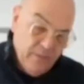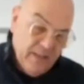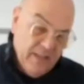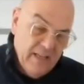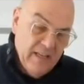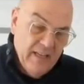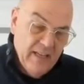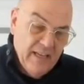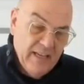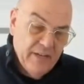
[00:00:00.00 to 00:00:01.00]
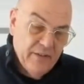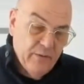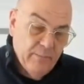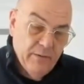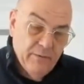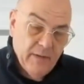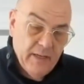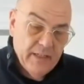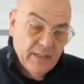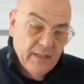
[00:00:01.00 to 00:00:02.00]
the actual
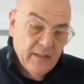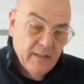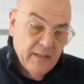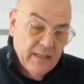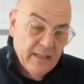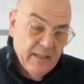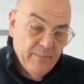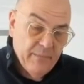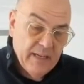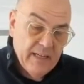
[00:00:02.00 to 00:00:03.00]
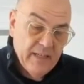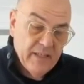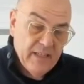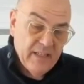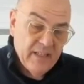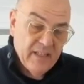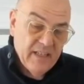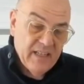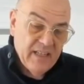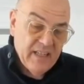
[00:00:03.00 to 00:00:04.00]
provider, and it's
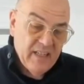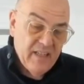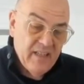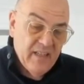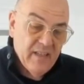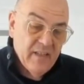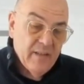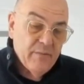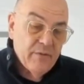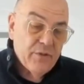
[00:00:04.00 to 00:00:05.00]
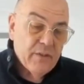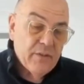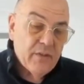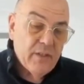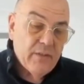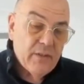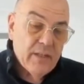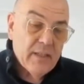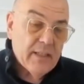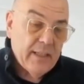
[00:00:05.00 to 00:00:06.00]
just trying to see if it says
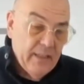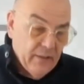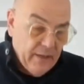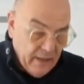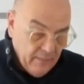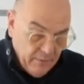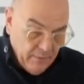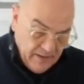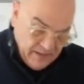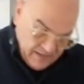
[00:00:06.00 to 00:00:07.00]
a date on here, but